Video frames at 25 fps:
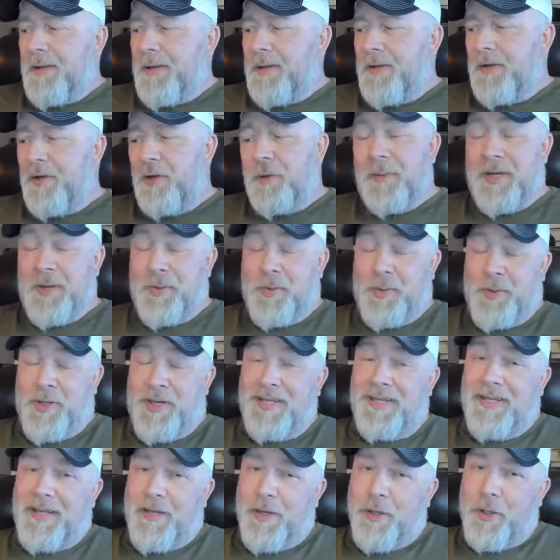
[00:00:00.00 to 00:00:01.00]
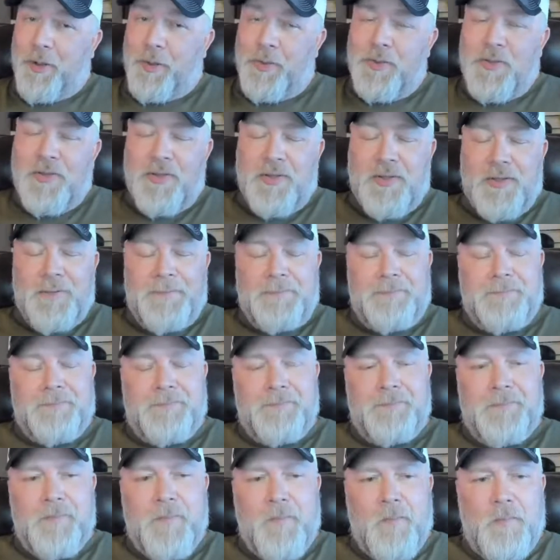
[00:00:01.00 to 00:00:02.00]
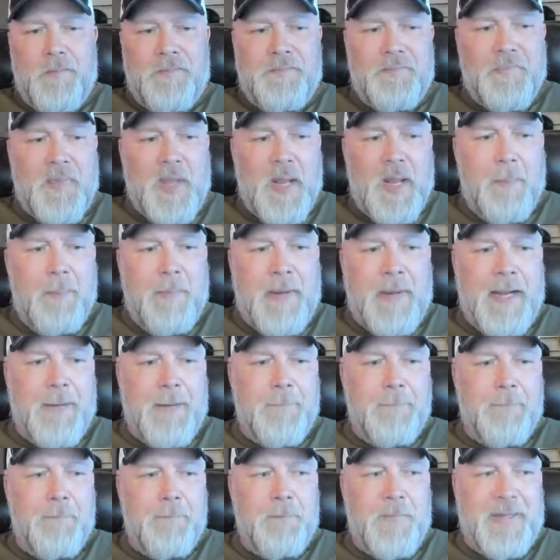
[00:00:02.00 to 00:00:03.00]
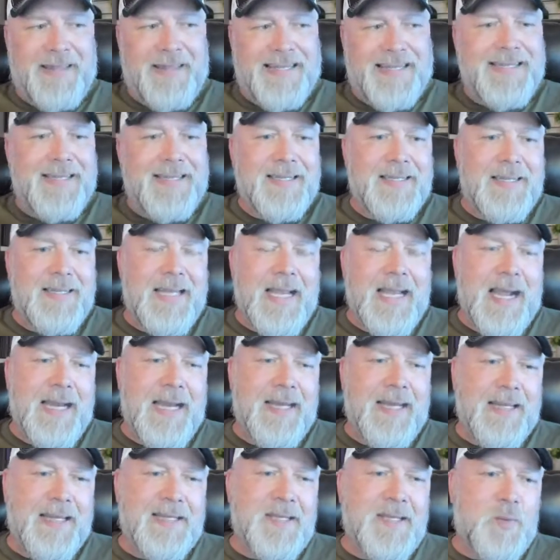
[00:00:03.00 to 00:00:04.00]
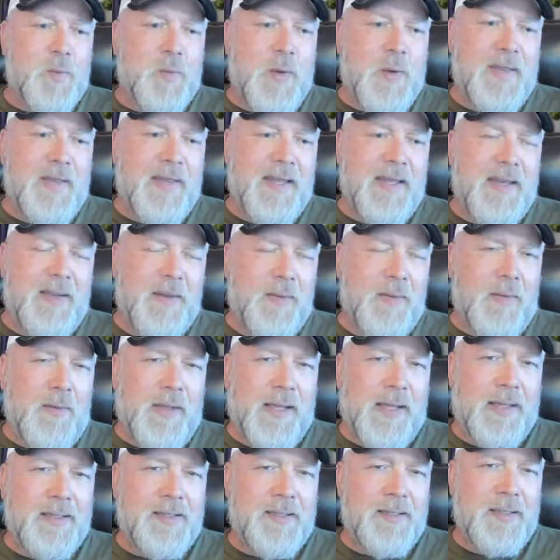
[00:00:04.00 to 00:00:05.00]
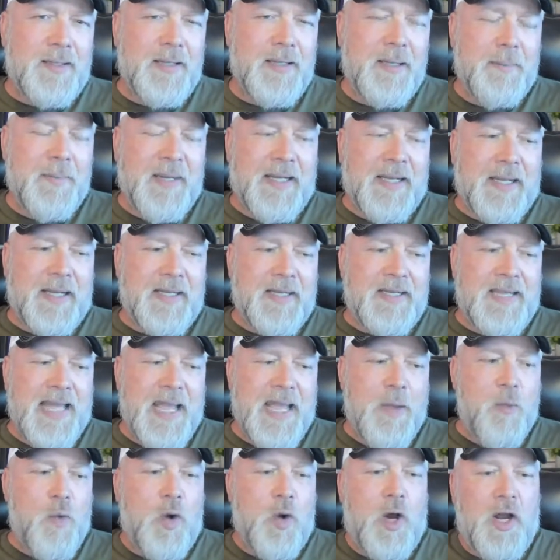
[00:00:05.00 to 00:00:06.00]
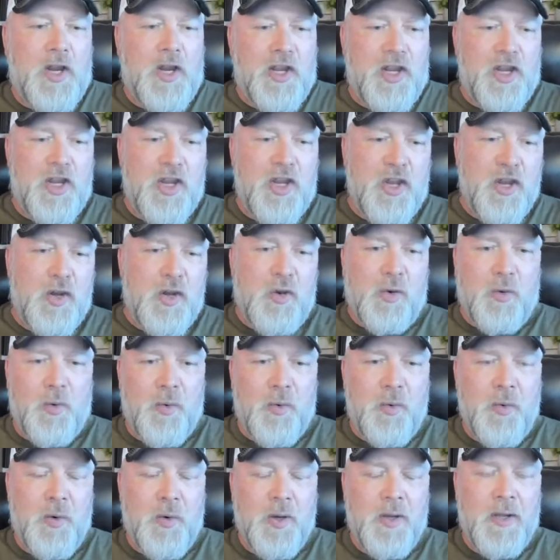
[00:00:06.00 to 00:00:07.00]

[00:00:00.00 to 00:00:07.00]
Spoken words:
Nobody really knows. But this is this is why they do this, because they want you